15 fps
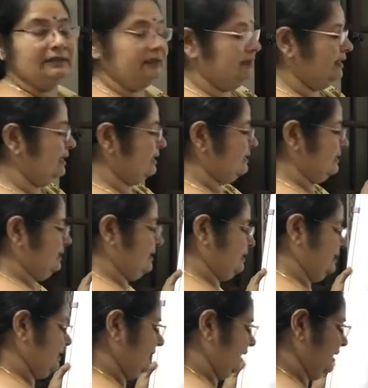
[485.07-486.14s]
Let us
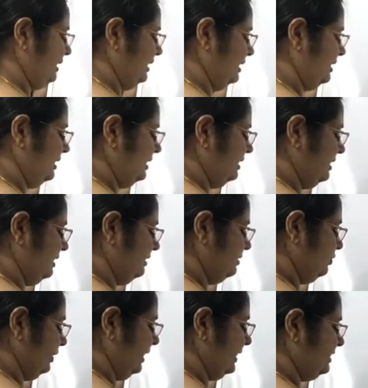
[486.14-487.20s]
see. So
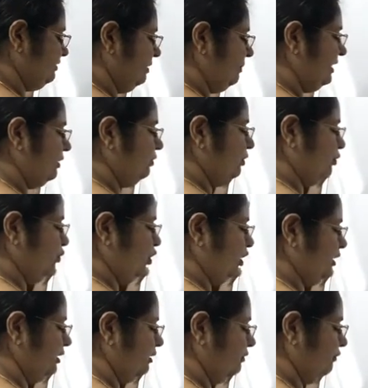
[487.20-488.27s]
x will be equal to what?
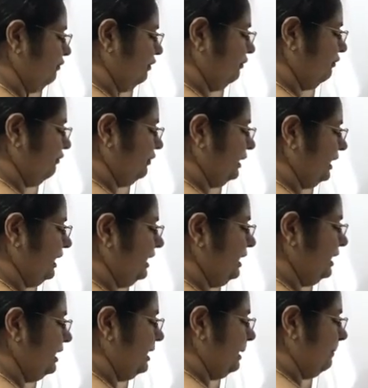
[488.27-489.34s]
15
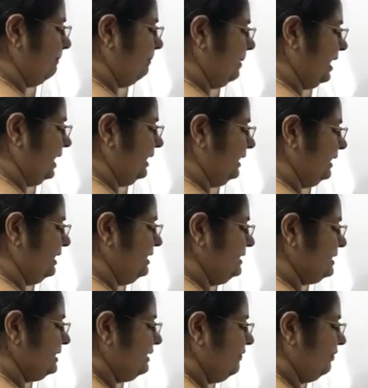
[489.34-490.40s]
minus
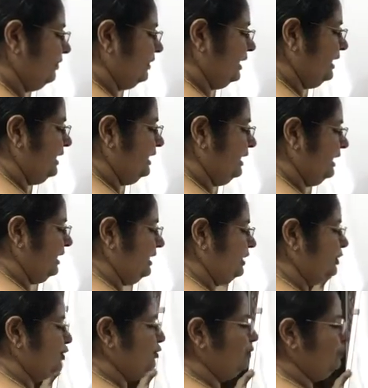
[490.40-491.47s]
3
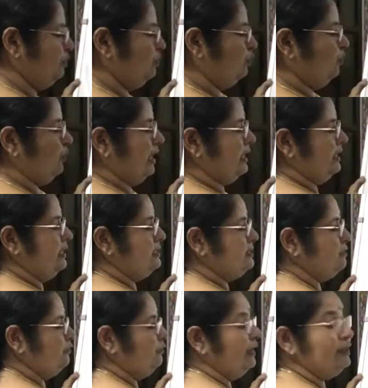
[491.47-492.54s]
into 1. Instead
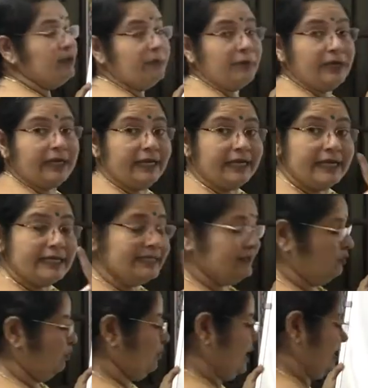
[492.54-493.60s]
of y, you are putting it as
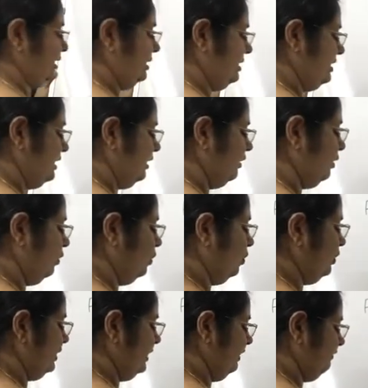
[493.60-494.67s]
1. The whole
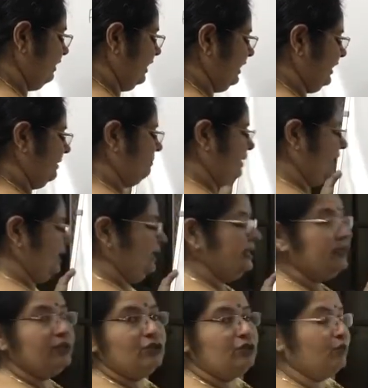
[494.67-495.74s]
divided by
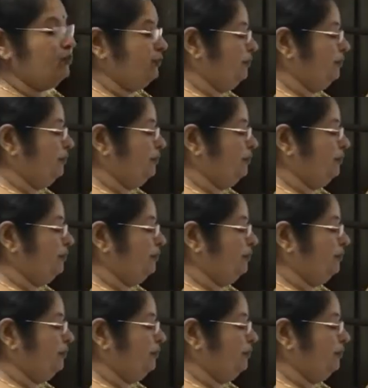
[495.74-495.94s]
2.